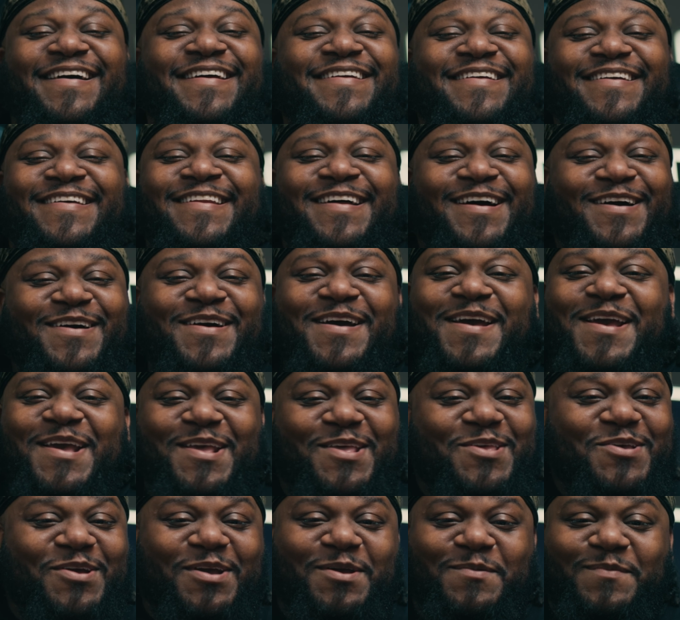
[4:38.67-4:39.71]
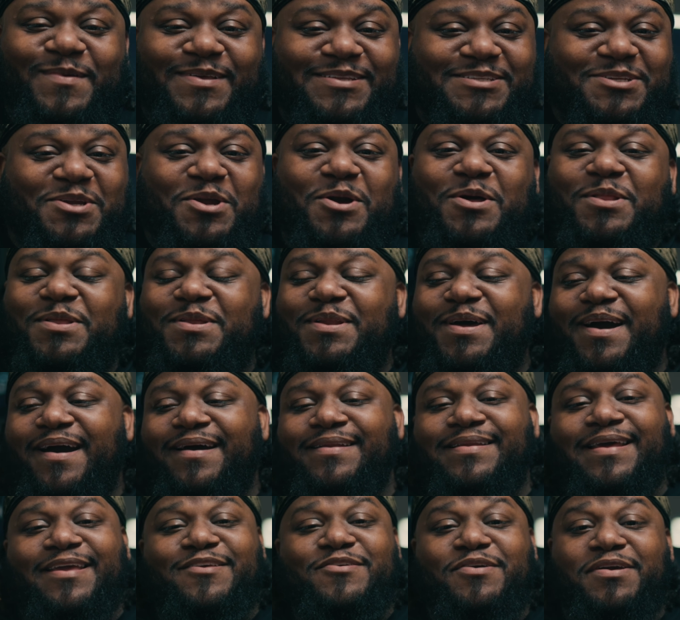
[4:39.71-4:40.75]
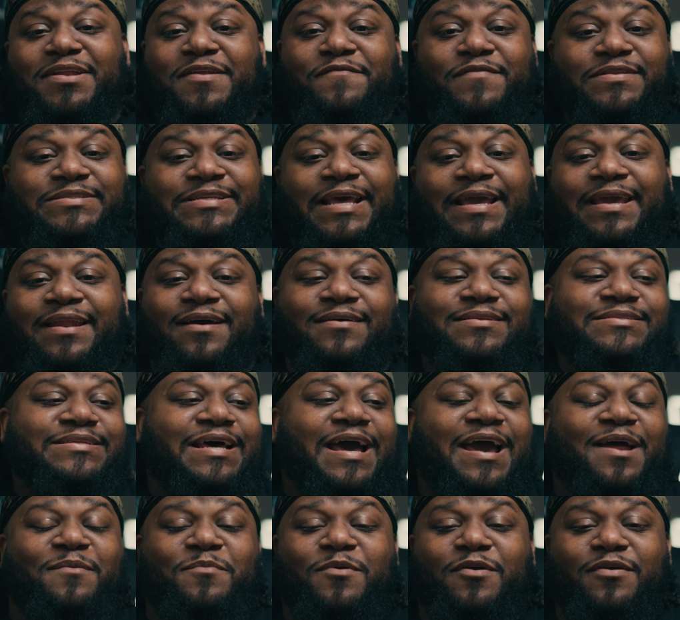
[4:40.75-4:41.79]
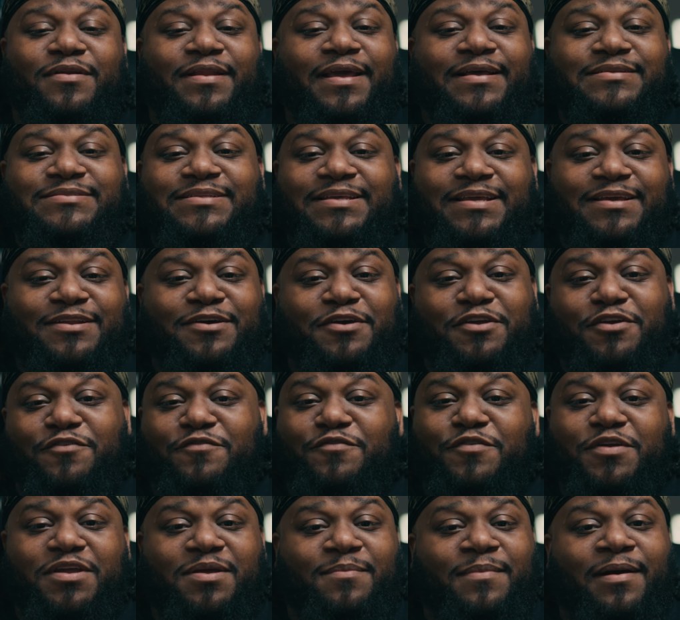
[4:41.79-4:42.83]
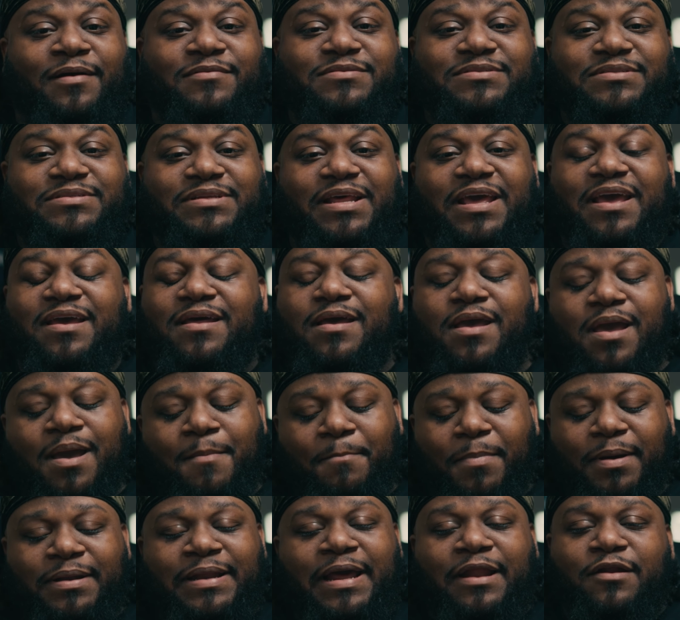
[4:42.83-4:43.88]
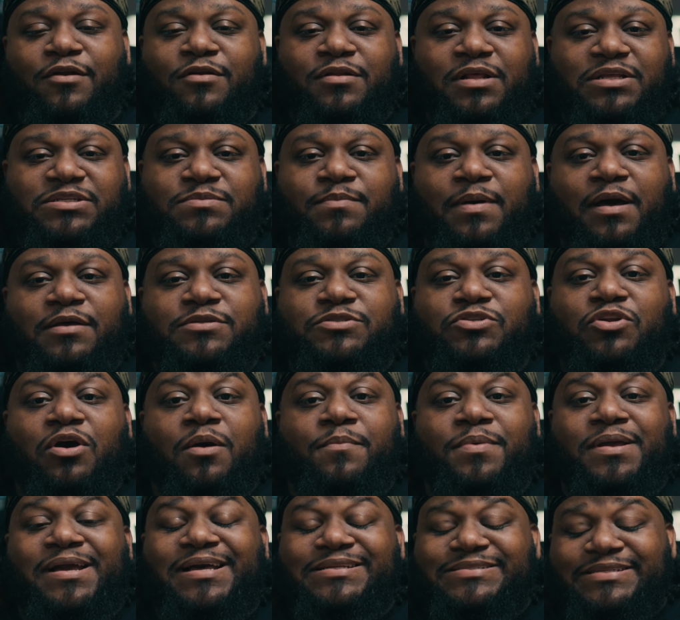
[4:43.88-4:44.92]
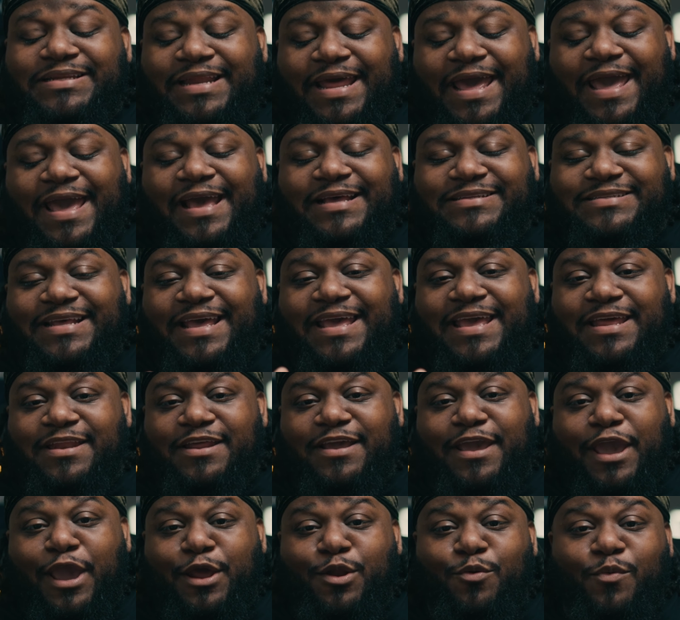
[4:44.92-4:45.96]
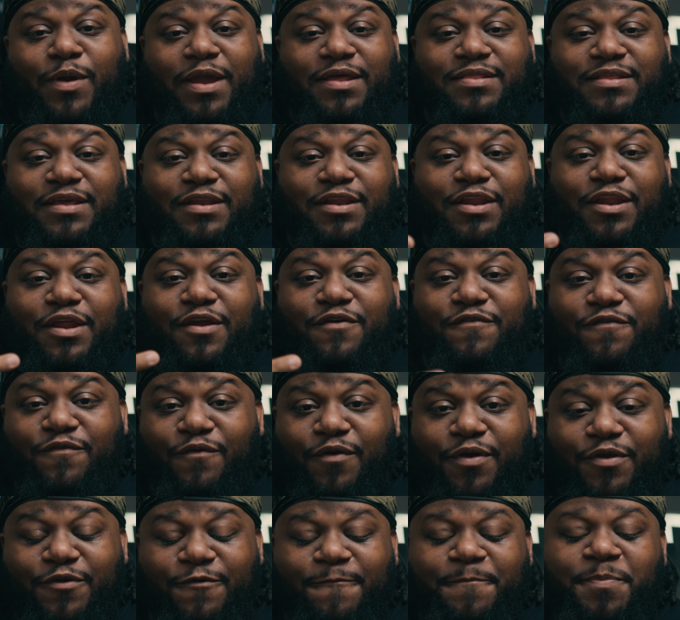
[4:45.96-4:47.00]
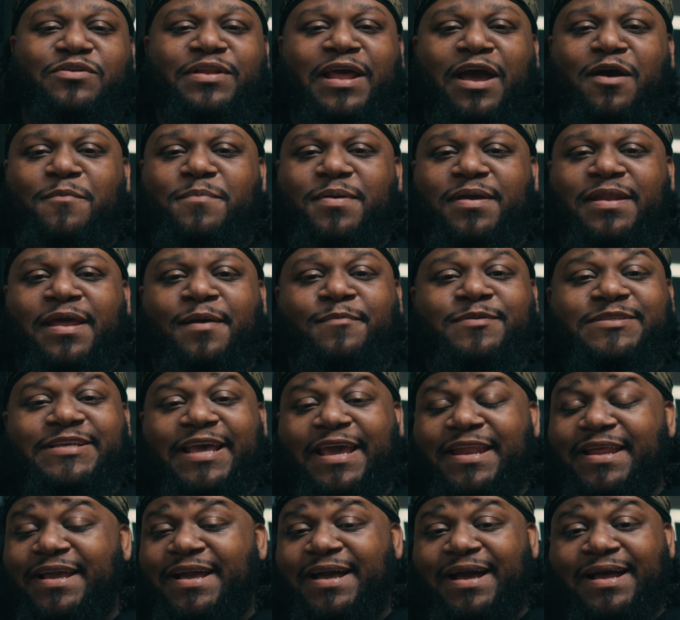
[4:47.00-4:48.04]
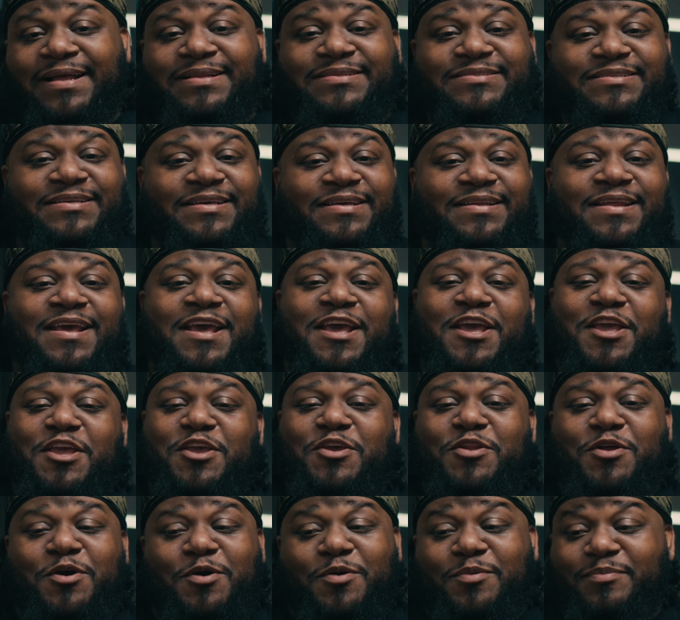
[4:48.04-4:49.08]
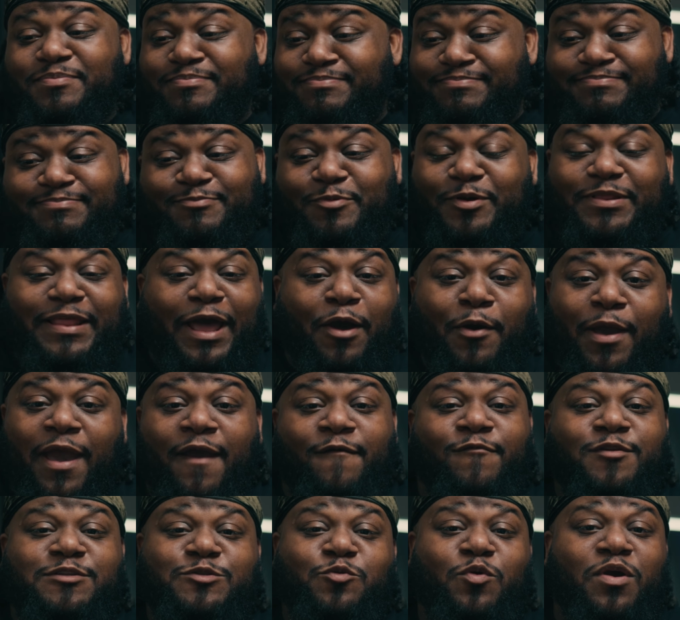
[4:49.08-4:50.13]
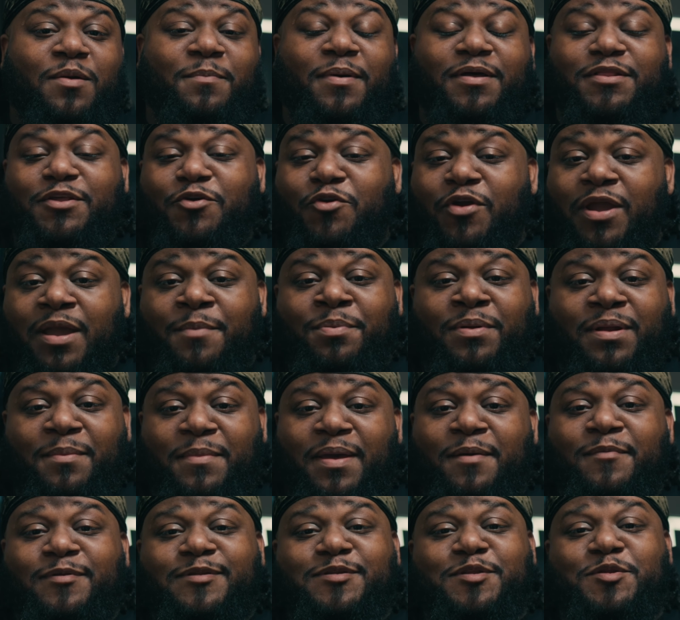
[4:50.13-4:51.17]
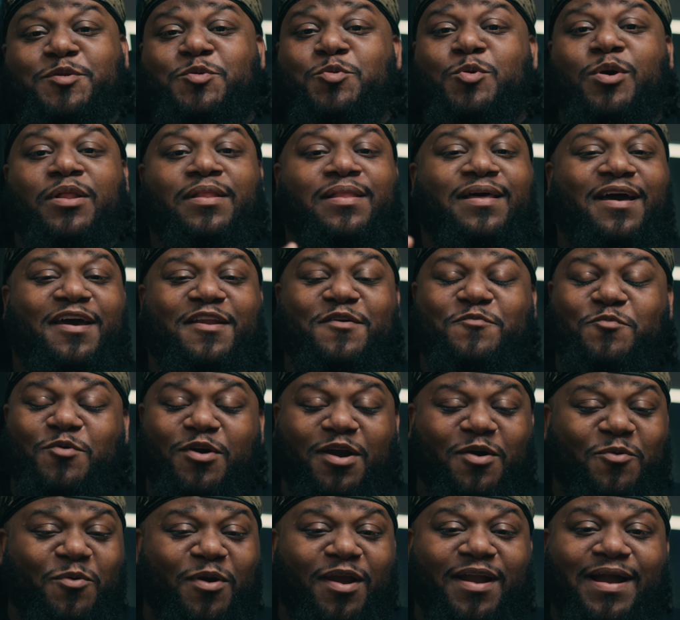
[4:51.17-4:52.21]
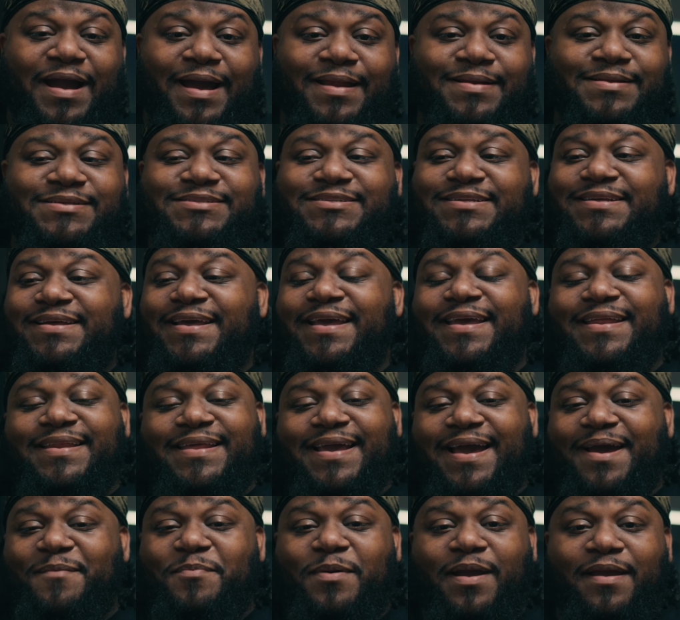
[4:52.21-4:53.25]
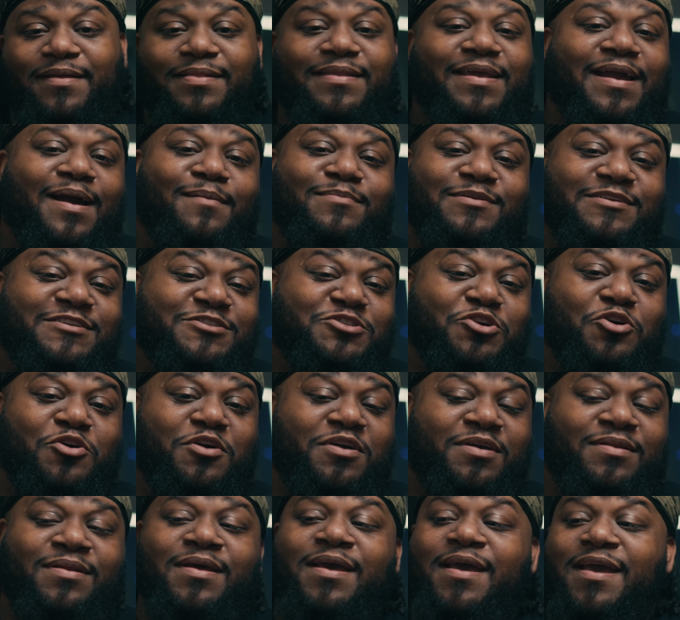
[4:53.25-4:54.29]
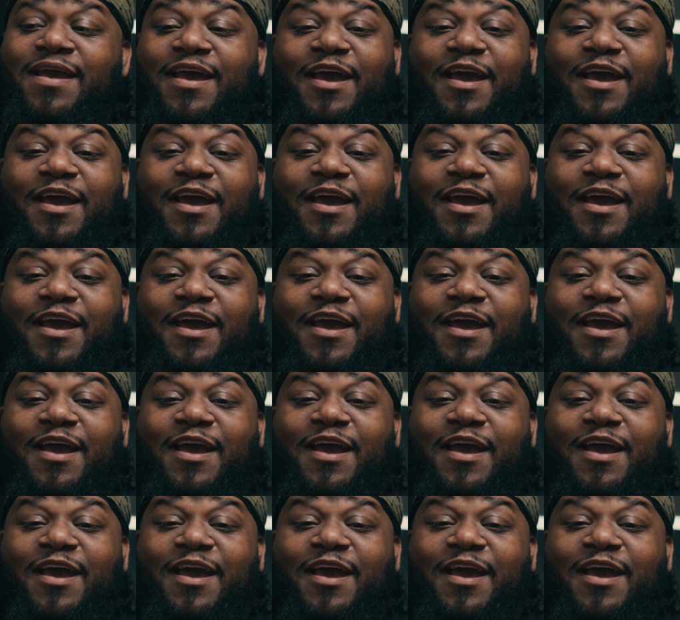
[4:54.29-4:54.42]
You can be scrolling all day. You can even take it outside, bro, and next thing you know, your freaking mouse is dead. But not on this mouse at all, because it has that indicator right then and there for you. So now being able to edit content, without having to worry about the cramping, I'm able to do a lot more work, honestly. And y'all probably think I'm just joking.